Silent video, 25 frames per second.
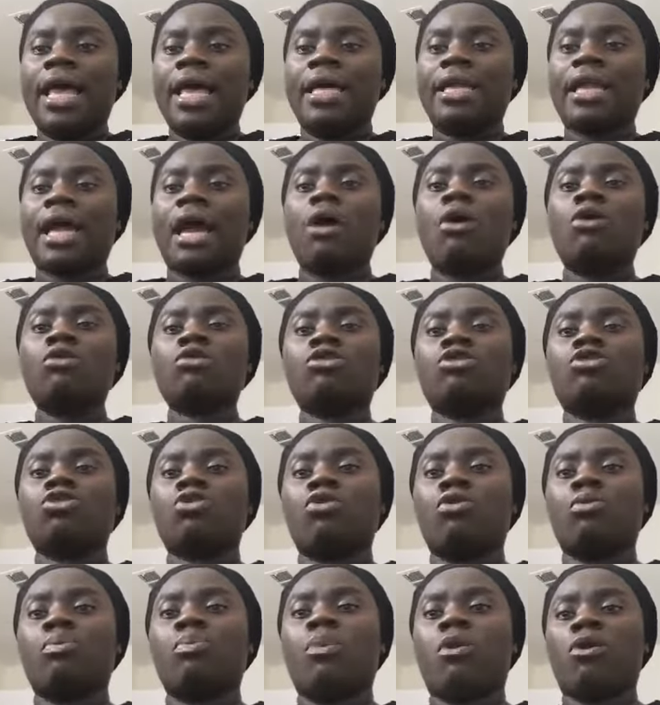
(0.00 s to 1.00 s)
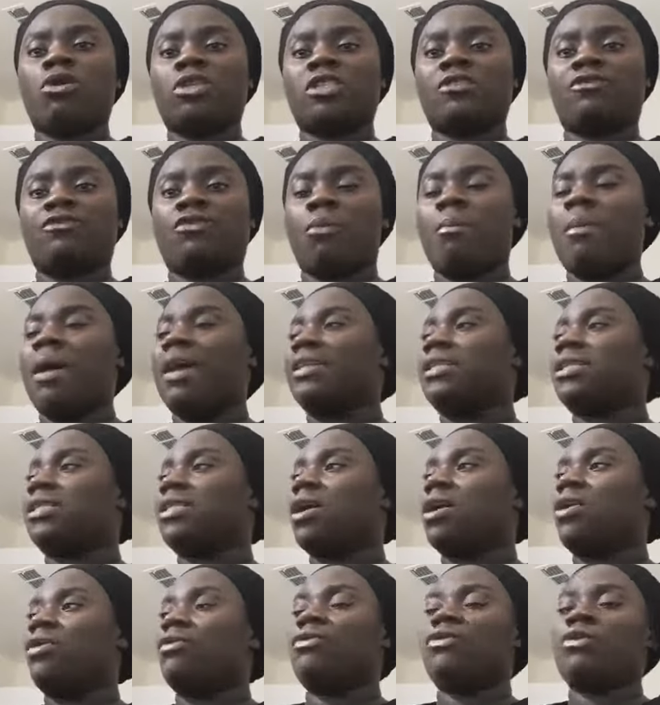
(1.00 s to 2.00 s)
And I also bought for
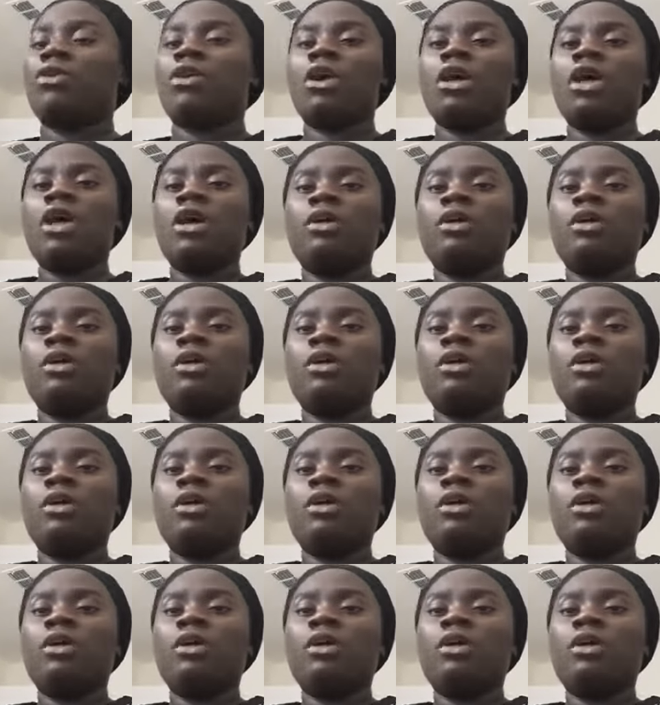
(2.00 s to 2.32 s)
myself,